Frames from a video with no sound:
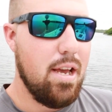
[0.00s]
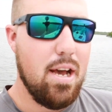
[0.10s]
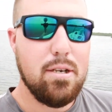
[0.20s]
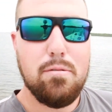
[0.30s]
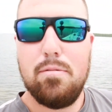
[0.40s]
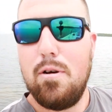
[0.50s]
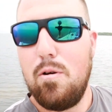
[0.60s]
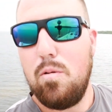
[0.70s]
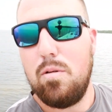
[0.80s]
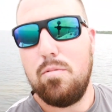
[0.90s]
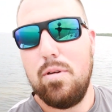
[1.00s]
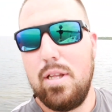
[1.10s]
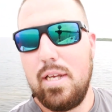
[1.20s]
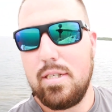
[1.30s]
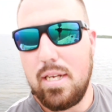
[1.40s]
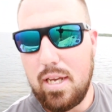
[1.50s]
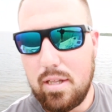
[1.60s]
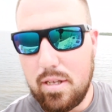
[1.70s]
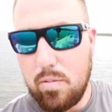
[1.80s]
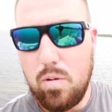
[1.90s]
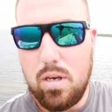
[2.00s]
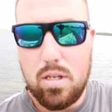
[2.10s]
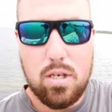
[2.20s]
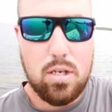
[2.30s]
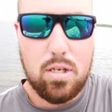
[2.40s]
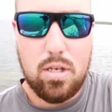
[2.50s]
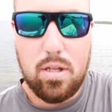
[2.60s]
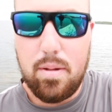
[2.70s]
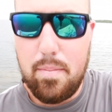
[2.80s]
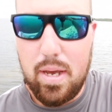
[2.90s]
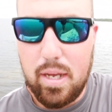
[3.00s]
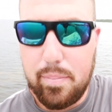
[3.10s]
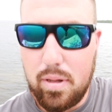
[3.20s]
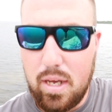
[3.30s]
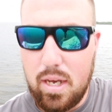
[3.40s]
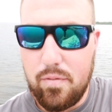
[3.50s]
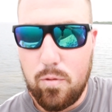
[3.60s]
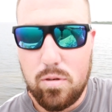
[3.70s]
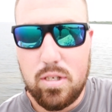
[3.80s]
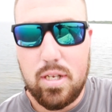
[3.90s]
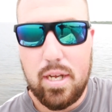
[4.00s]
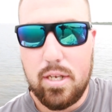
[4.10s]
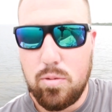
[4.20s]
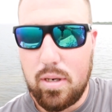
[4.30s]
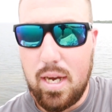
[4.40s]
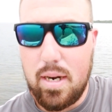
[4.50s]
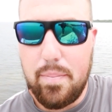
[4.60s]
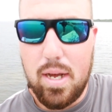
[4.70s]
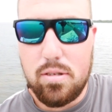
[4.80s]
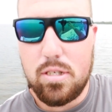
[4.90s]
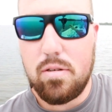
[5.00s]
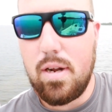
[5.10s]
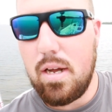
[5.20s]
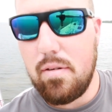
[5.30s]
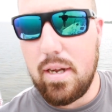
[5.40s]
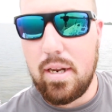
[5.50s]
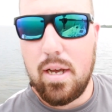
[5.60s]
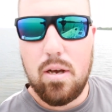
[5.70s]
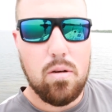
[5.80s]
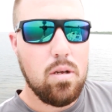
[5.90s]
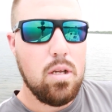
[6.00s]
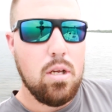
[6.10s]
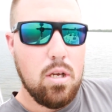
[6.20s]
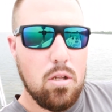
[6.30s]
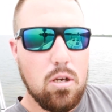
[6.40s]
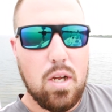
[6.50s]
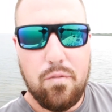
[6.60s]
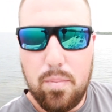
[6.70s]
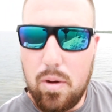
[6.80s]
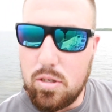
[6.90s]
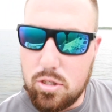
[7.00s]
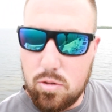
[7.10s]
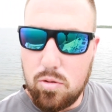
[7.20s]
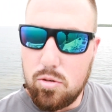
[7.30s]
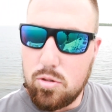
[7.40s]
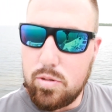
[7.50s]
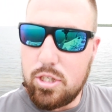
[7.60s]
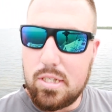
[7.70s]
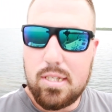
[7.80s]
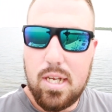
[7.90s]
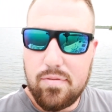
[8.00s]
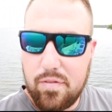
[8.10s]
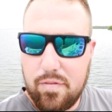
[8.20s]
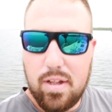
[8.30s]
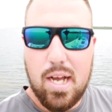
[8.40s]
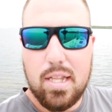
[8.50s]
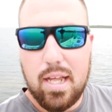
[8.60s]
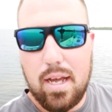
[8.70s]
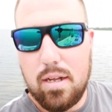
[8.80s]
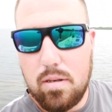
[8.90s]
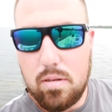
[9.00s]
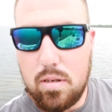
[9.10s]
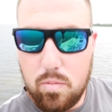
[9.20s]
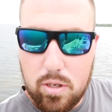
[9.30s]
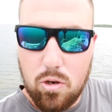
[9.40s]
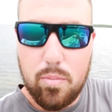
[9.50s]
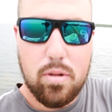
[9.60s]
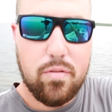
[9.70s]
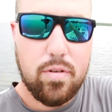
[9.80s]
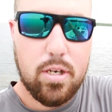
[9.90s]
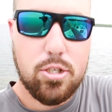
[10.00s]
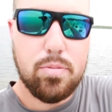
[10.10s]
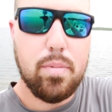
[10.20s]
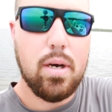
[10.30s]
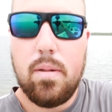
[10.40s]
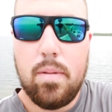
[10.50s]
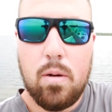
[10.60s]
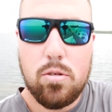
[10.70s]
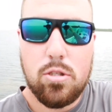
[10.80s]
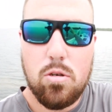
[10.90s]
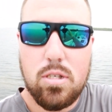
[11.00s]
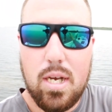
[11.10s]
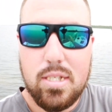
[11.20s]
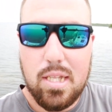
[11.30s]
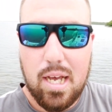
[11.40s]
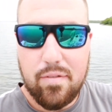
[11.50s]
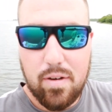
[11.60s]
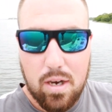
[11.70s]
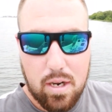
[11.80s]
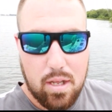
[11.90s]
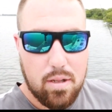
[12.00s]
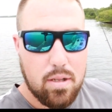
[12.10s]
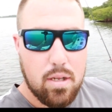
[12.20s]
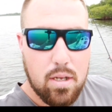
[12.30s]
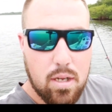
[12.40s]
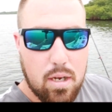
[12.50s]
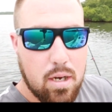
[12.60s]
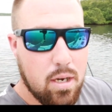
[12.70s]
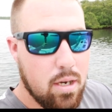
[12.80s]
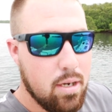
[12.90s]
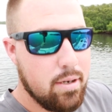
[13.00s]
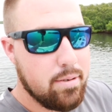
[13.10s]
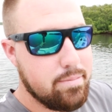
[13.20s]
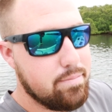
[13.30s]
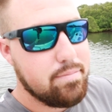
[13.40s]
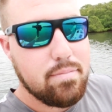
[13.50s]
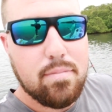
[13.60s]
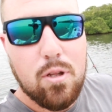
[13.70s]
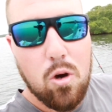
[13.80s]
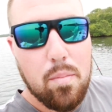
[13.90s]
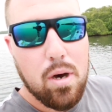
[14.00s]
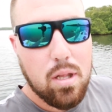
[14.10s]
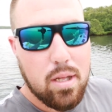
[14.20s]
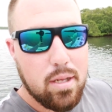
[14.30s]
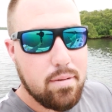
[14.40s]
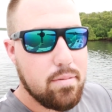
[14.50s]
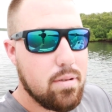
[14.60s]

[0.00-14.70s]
yeah, I don't know really exactly what the main plan for today is. We're kind of bouncing around right now looking for mullet schools. We just left a flat that we normally fish, but there was no signs of life on it. Um, no mullet.